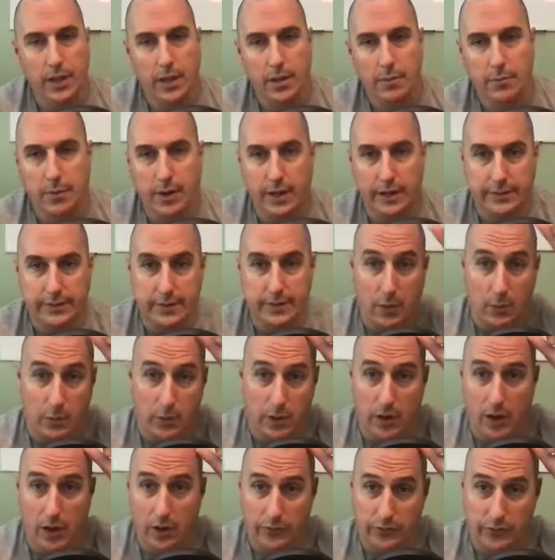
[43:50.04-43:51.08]
But
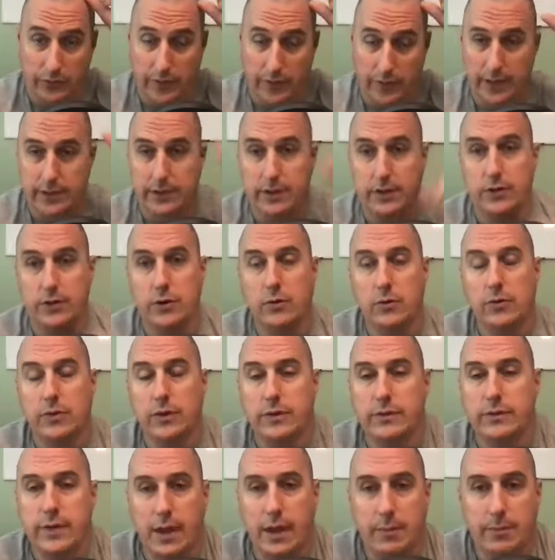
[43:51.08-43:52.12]
we also like to do
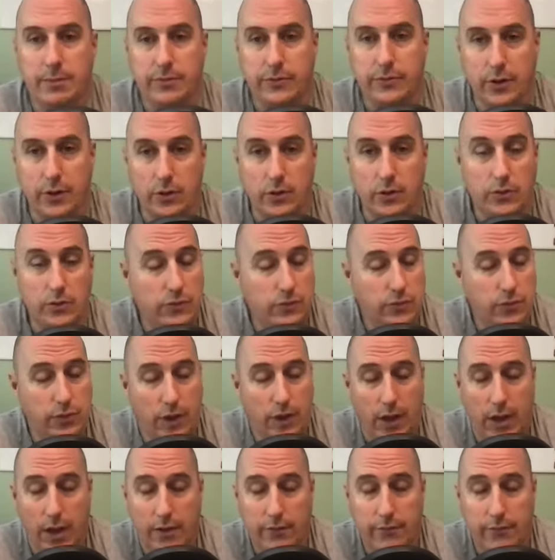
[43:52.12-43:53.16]
these episodes
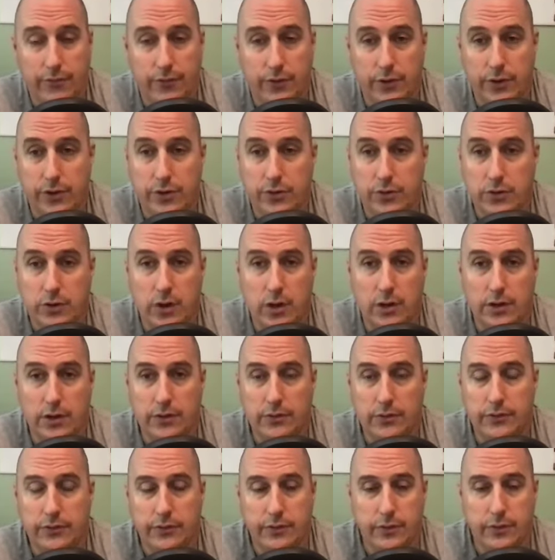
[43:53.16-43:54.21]
for your
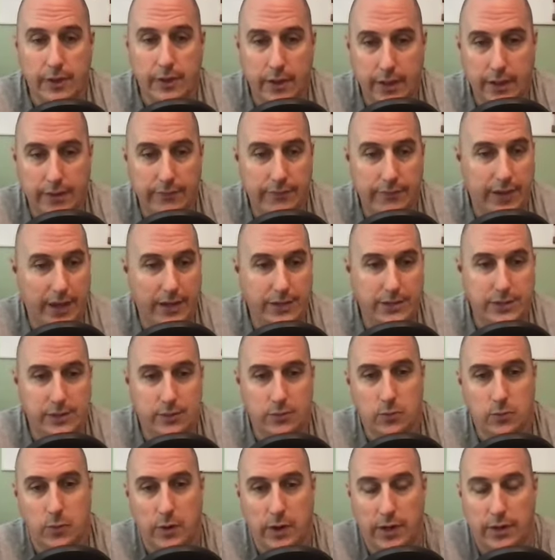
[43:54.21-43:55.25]
all's edification
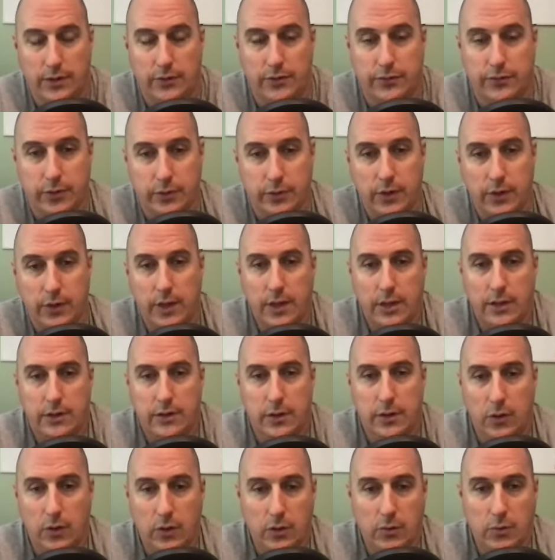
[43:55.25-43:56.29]
as well. So
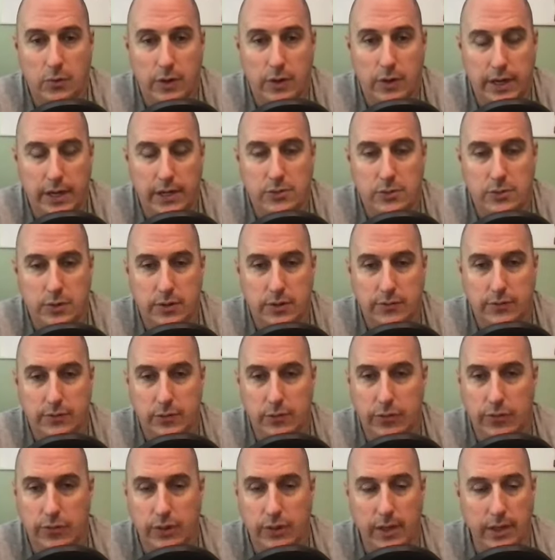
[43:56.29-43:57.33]
knowing what each one of
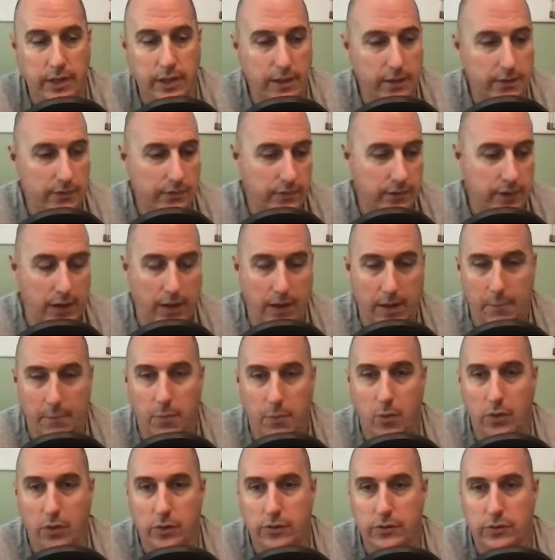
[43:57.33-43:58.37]
you think is
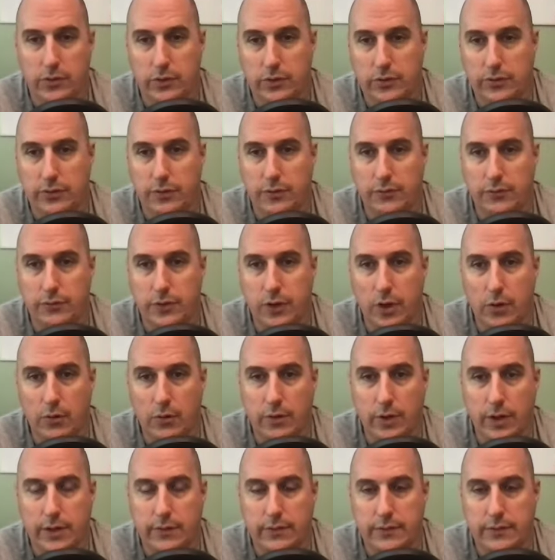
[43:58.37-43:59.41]
important to us. So
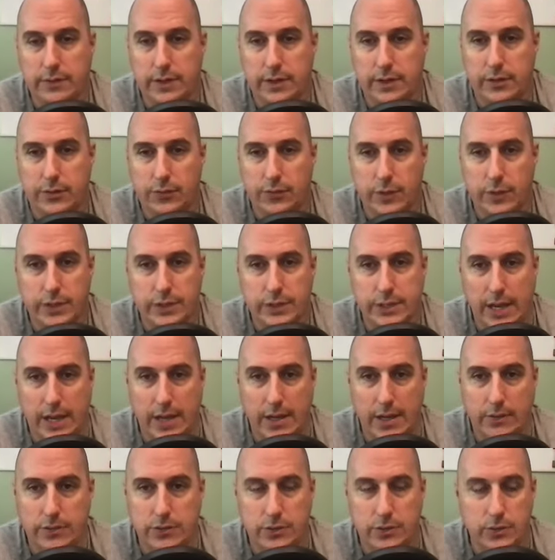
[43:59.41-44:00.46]
don't hesitate to reach
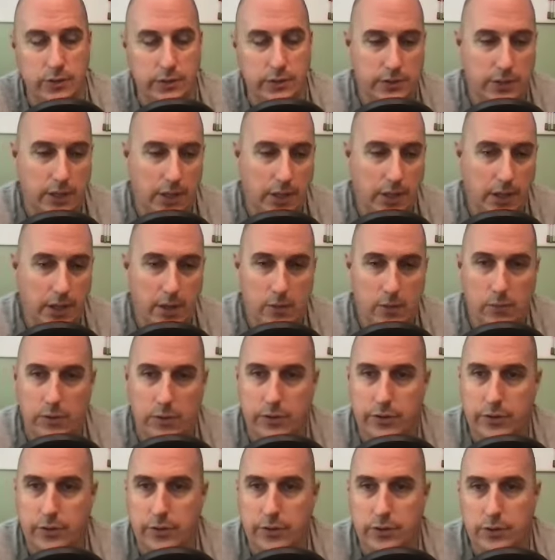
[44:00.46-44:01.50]
out to us,
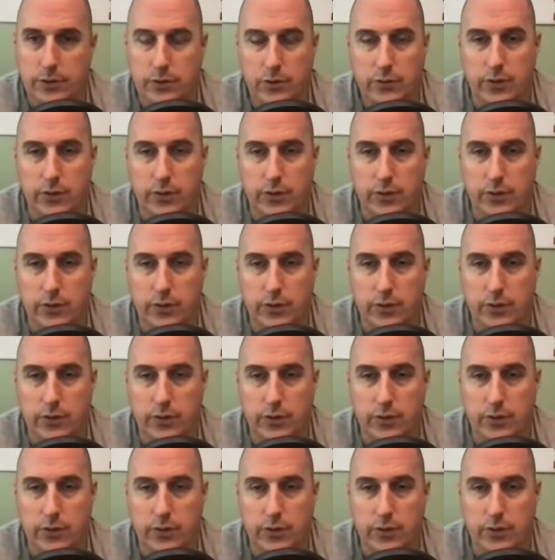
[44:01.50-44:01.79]
whether you use